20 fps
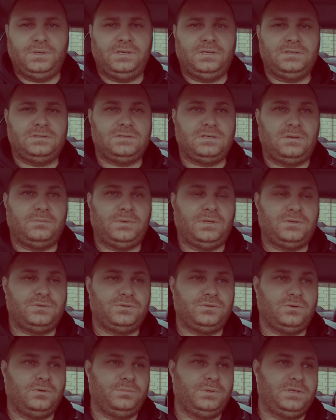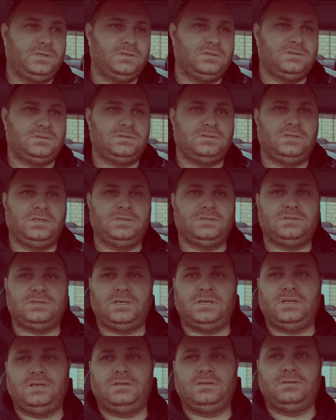minutes, I'm not sure, because they
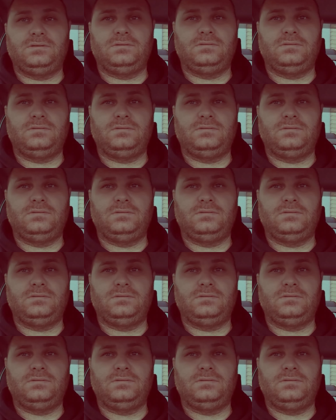said